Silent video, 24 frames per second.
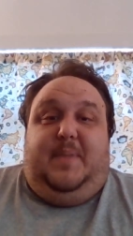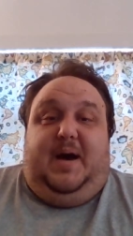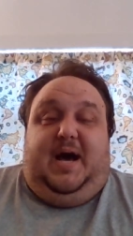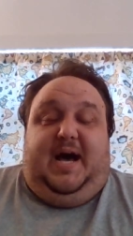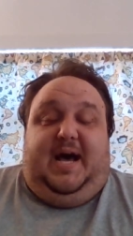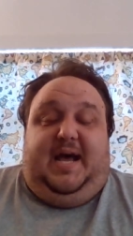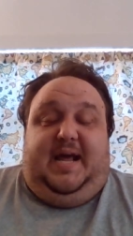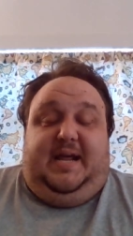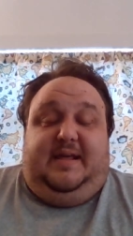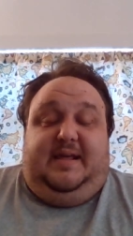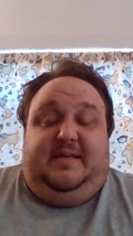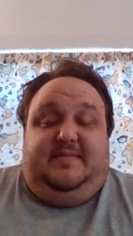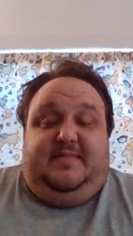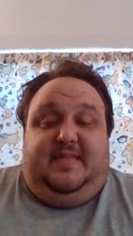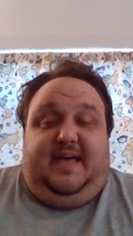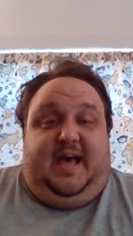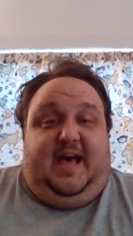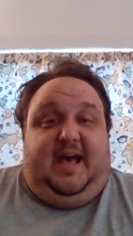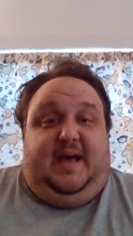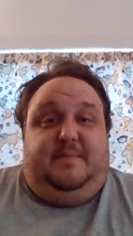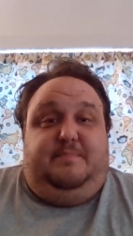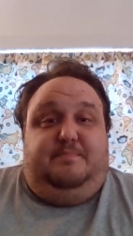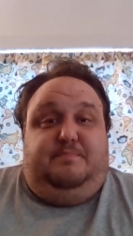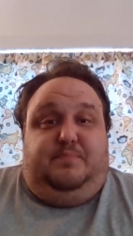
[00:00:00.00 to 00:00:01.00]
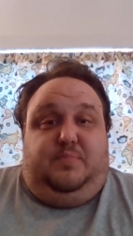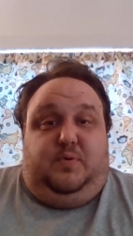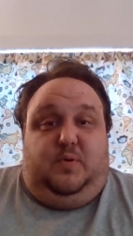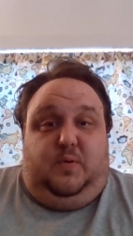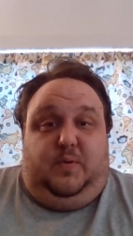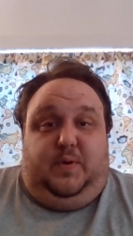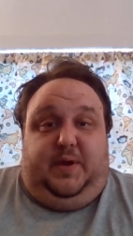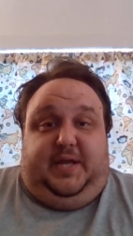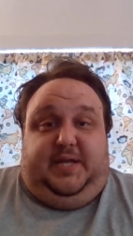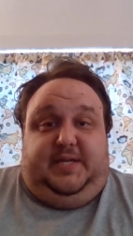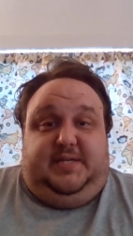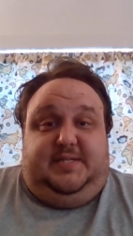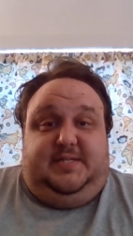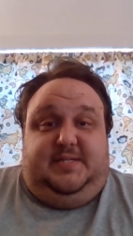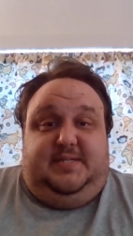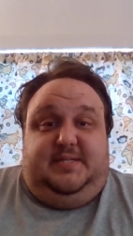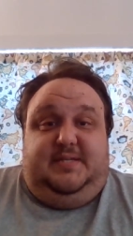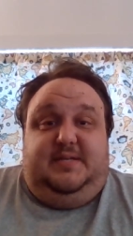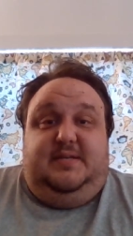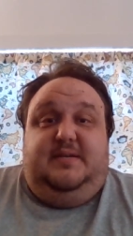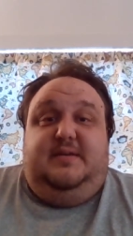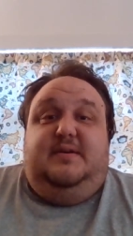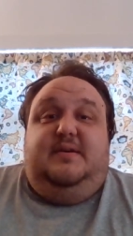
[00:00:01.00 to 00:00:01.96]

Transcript: by that point.